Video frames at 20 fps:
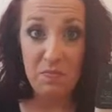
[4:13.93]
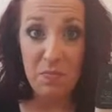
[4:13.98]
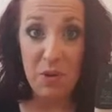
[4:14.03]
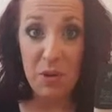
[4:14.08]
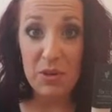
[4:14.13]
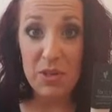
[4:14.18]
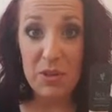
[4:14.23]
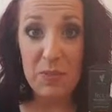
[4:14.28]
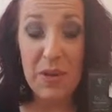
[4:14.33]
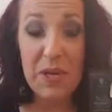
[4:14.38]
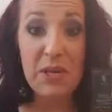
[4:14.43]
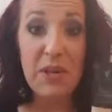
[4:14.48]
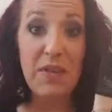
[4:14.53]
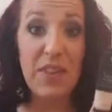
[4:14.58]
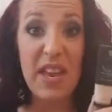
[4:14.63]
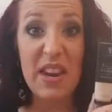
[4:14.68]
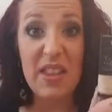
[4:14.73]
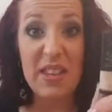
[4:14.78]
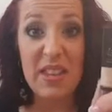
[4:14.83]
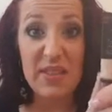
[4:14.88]
post a picture at
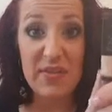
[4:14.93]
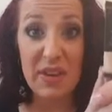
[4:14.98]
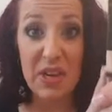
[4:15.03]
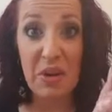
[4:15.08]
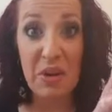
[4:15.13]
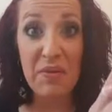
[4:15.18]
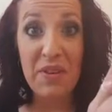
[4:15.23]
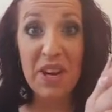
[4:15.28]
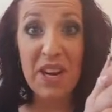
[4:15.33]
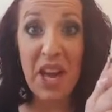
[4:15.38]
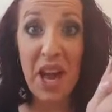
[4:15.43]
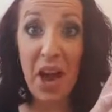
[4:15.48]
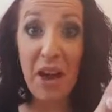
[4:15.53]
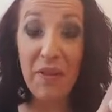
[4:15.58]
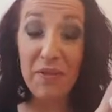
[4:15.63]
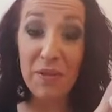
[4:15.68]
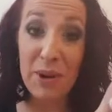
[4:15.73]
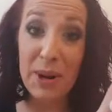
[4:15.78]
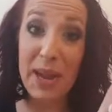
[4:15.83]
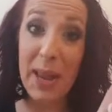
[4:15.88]
the end of this video of it
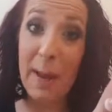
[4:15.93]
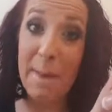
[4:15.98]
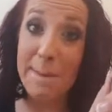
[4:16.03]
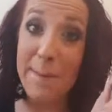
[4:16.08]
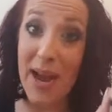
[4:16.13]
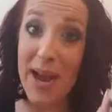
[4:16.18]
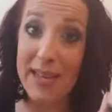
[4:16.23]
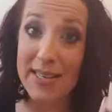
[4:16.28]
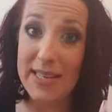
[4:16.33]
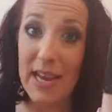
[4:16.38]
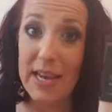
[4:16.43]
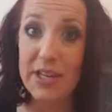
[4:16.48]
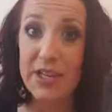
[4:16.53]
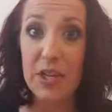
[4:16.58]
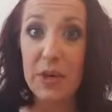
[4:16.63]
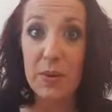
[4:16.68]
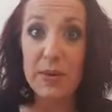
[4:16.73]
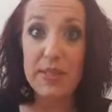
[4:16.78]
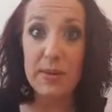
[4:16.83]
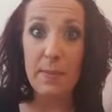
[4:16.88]
covering my
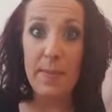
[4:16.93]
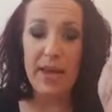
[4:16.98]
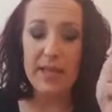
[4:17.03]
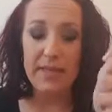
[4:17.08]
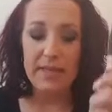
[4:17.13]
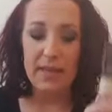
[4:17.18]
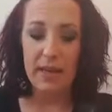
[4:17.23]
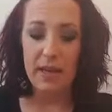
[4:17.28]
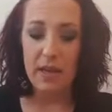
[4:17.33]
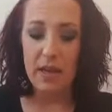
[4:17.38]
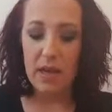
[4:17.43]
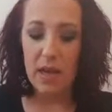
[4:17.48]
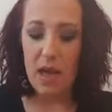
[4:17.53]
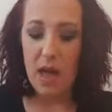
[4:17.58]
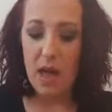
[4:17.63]
tattoo. It's amazing.